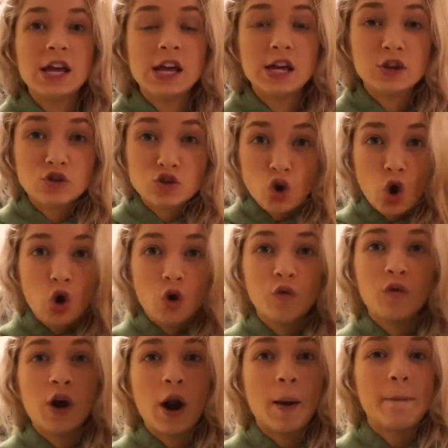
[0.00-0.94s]
is
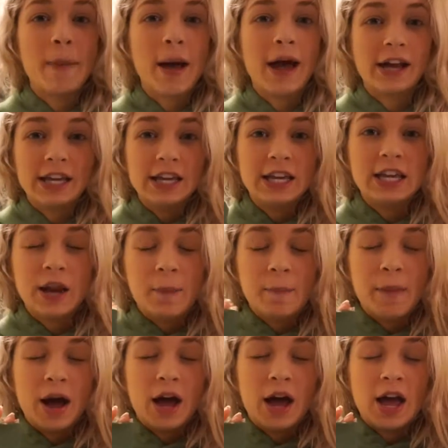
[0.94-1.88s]
over. I'm back
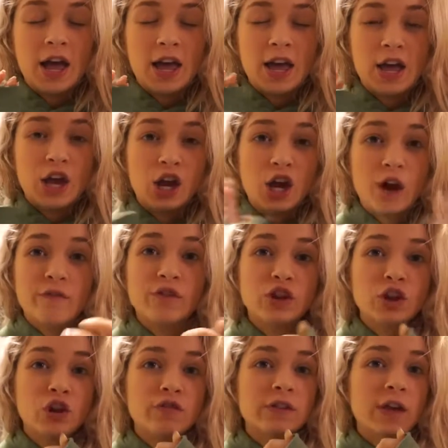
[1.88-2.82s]
in my comfy
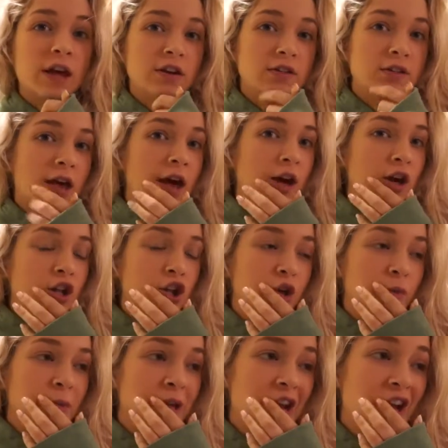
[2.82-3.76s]
clothes. I just had a
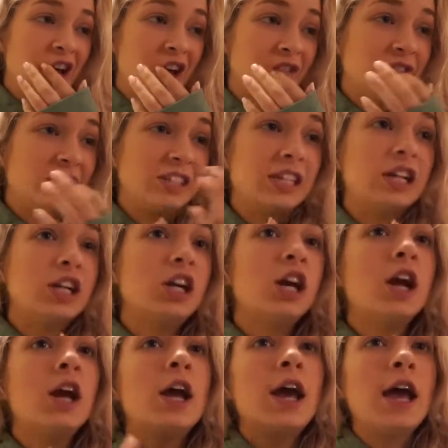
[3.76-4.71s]
little bit of
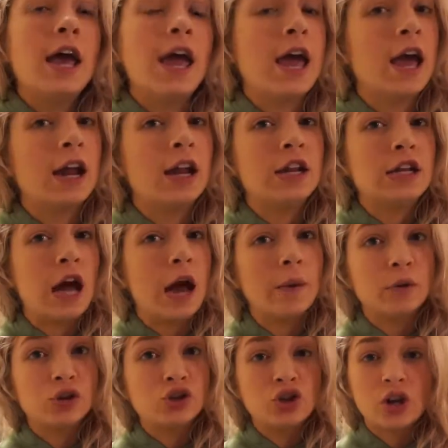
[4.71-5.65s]
dinner and now
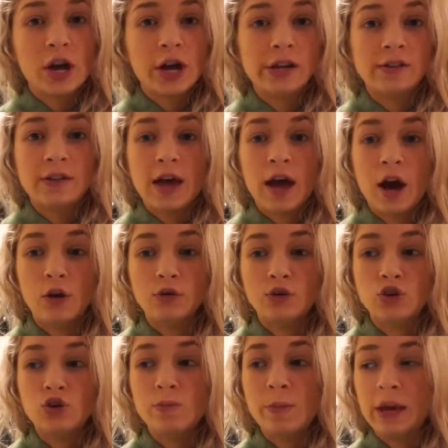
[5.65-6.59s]
I'm going to show you guys how
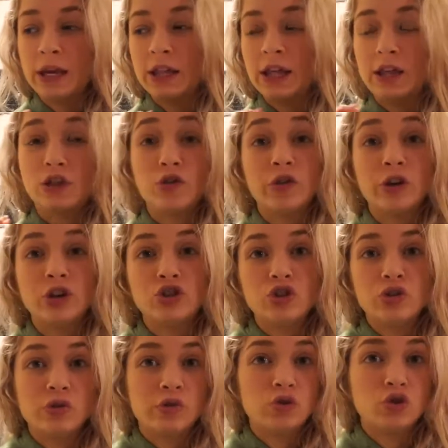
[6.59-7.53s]
to make like the green
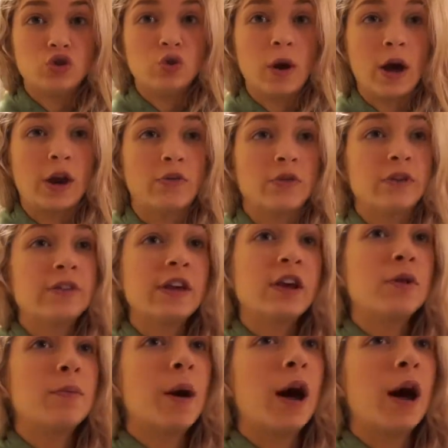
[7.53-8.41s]
juice to kind of reset your